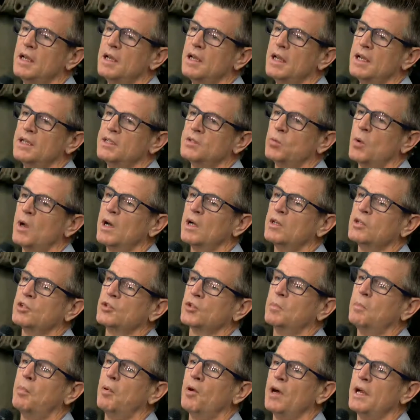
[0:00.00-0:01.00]
as well as you're
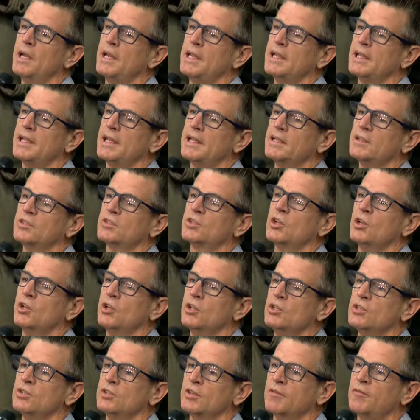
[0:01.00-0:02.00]
playing and as good
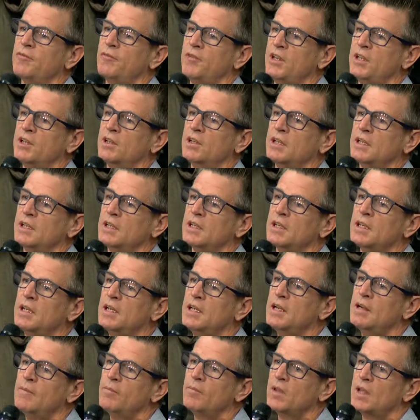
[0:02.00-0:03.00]
as you're feeling,
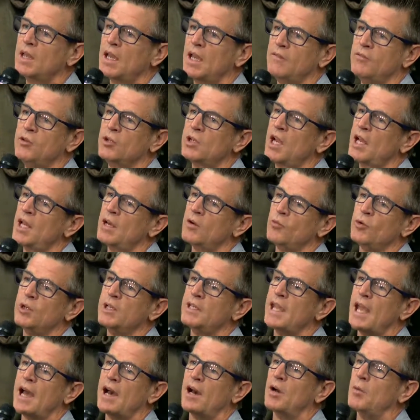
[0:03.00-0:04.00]
have you kind of
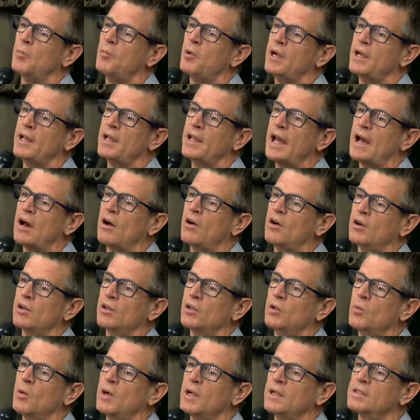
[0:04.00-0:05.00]
recalibrated how long
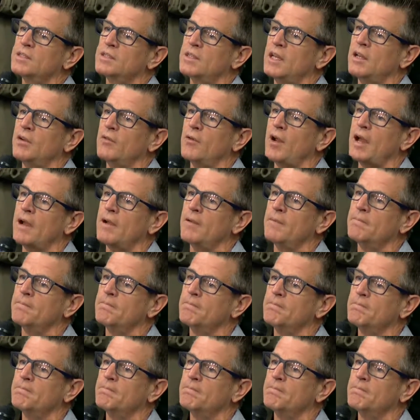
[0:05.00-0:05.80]
you want to stay around?